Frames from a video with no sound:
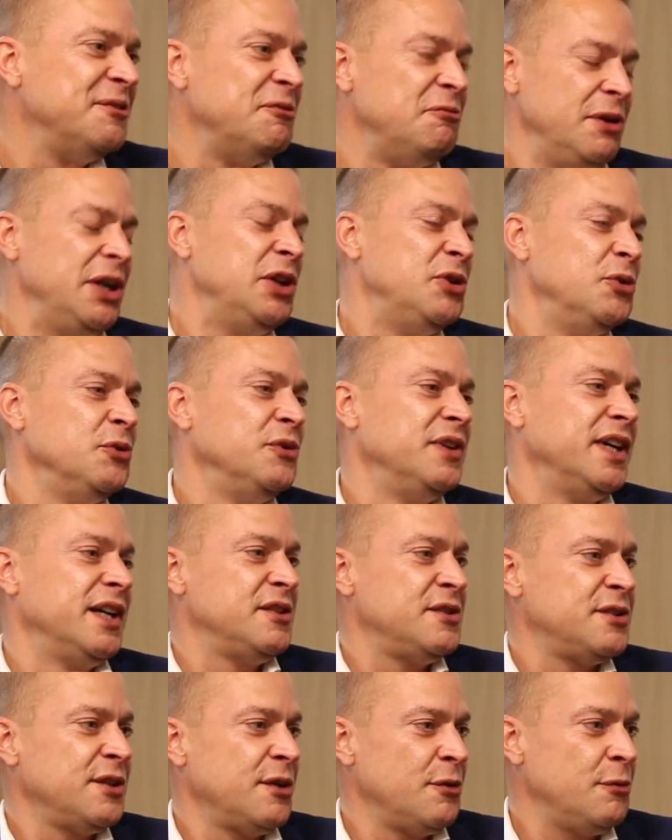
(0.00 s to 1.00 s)
We do
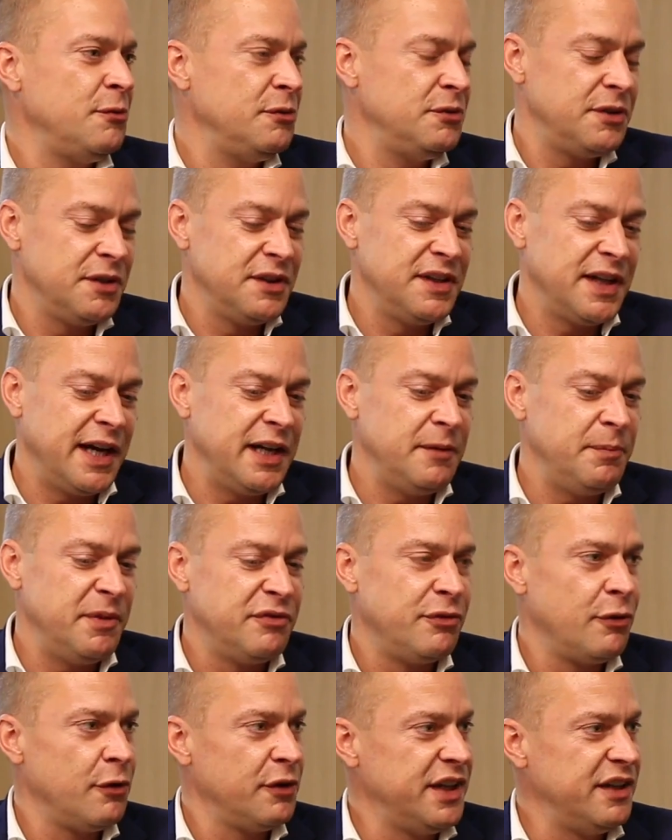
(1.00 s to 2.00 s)
that. So the night
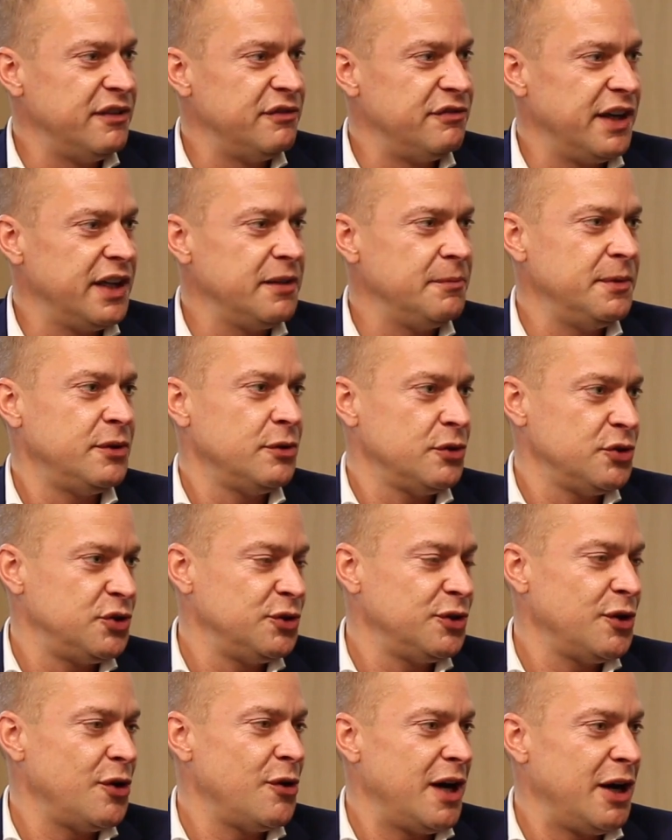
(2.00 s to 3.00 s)
before the event, because
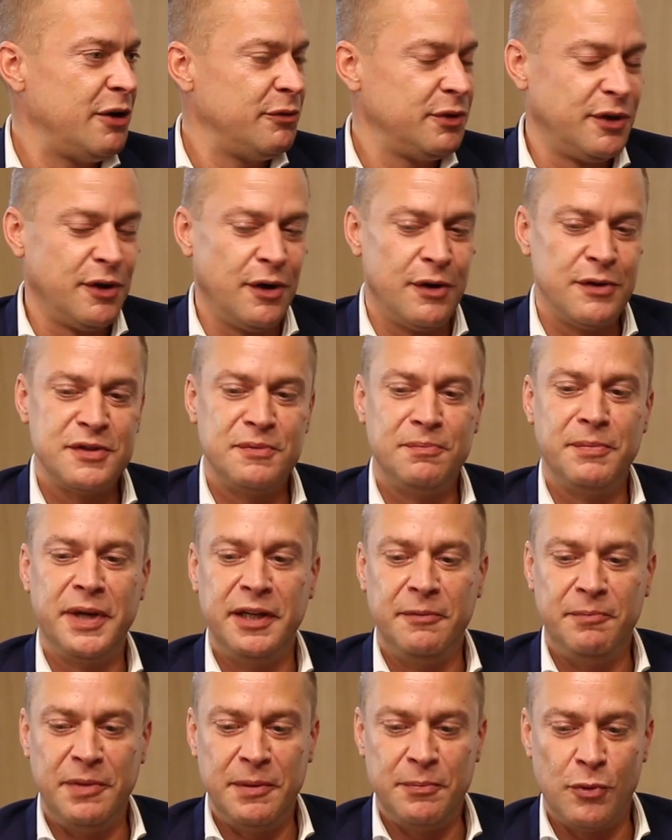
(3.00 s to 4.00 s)
you know how it goes,
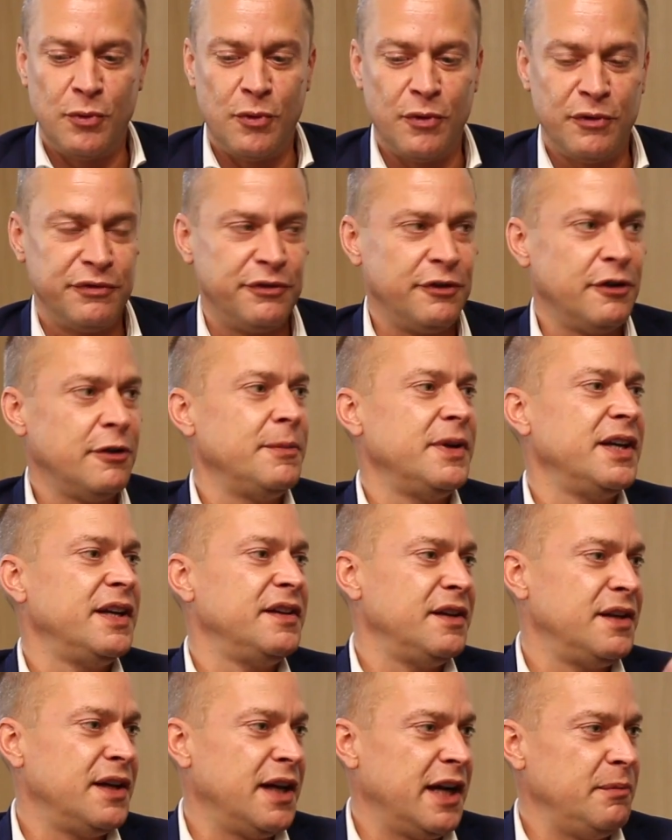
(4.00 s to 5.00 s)
many people confirm and
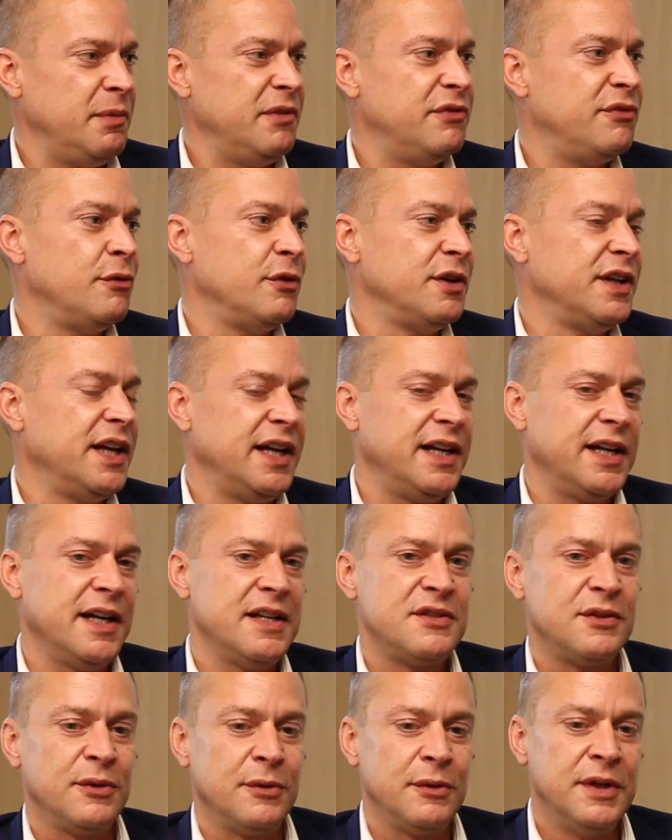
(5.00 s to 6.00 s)
at the night before they
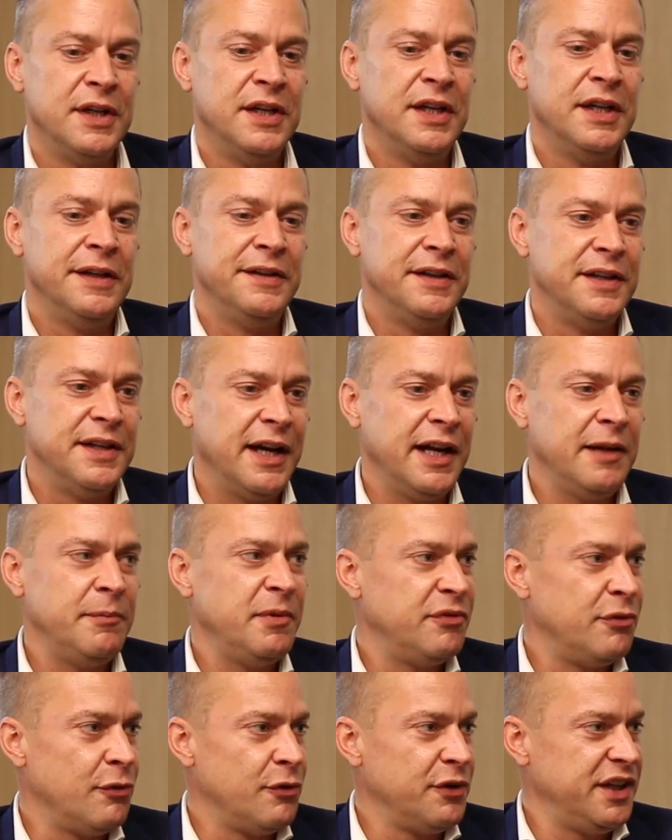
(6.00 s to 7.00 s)
cancel. The night
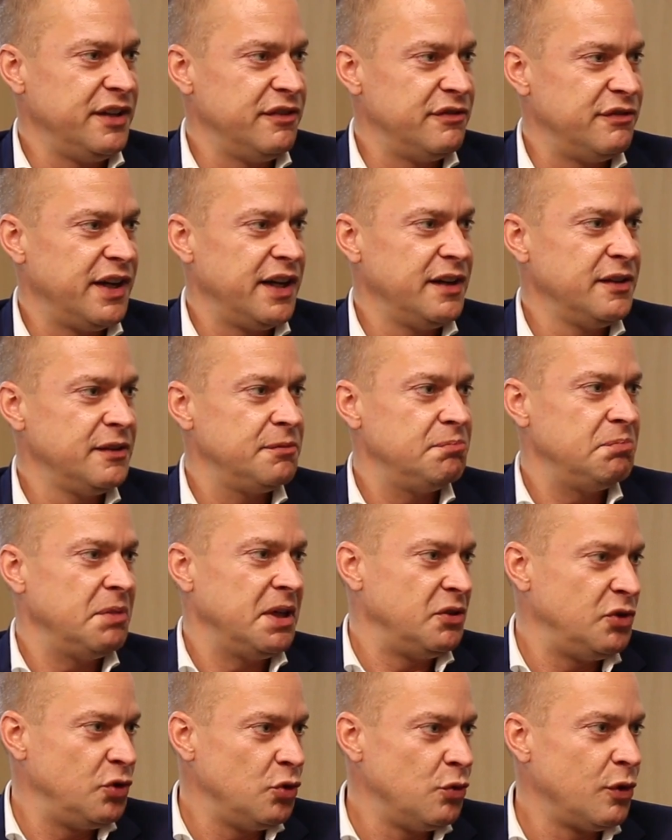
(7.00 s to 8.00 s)
before the event,
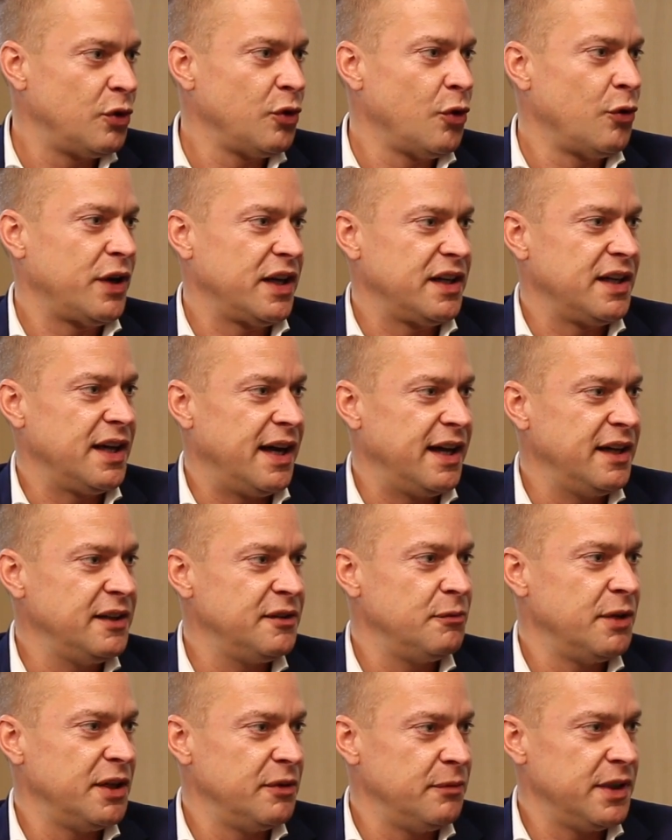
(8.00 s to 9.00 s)
at 2 o'clock at
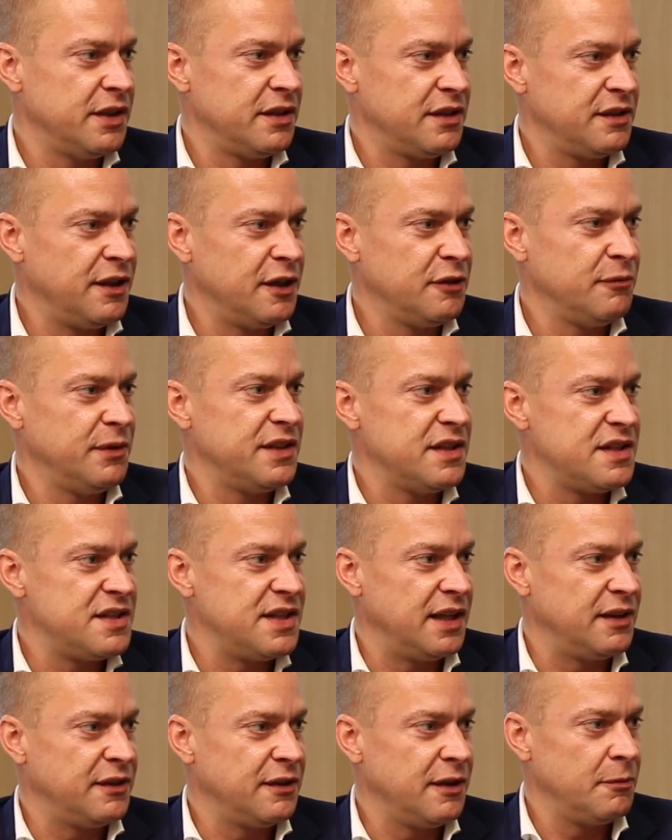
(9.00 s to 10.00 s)
night, when we are done with the
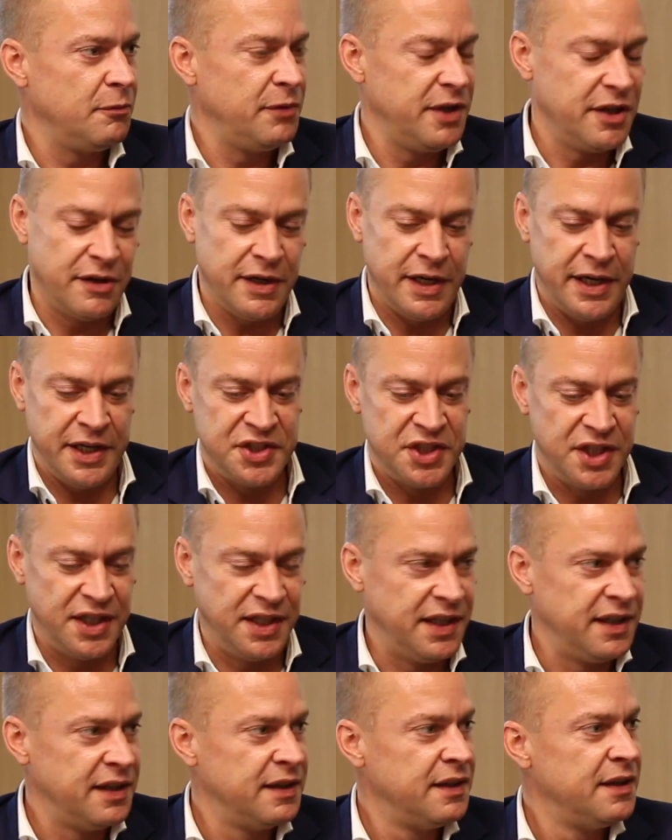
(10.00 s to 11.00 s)
setup, we are
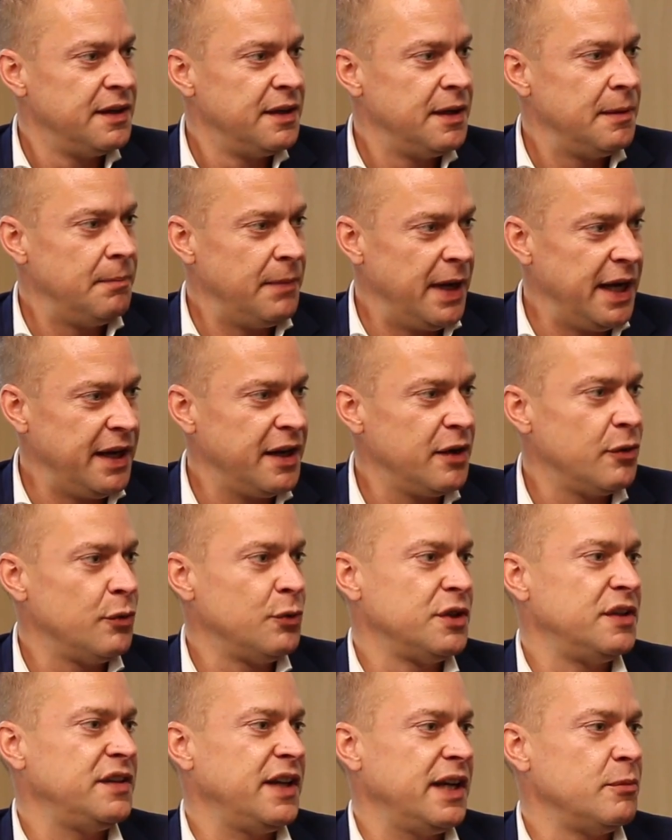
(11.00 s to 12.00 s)
actually making
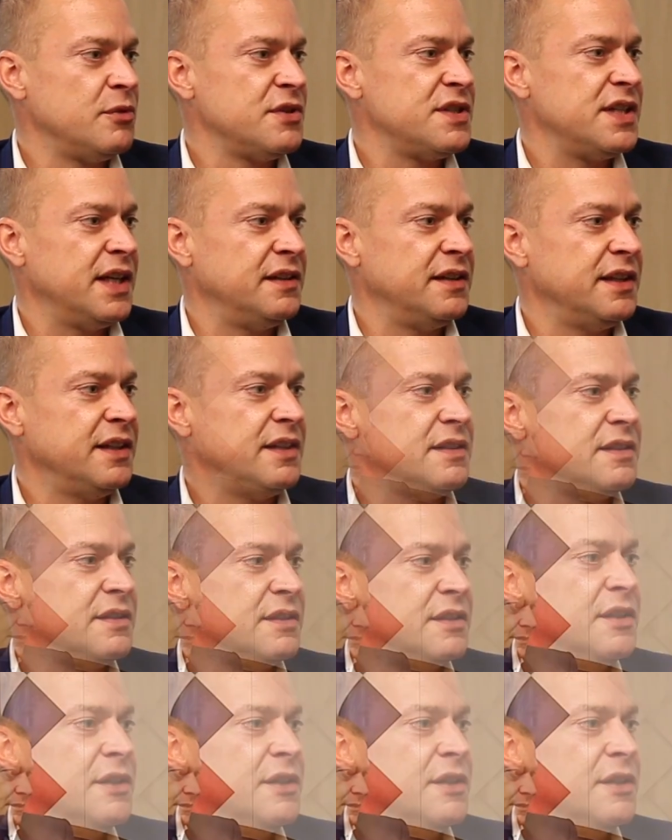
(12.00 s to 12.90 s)
all the table settings.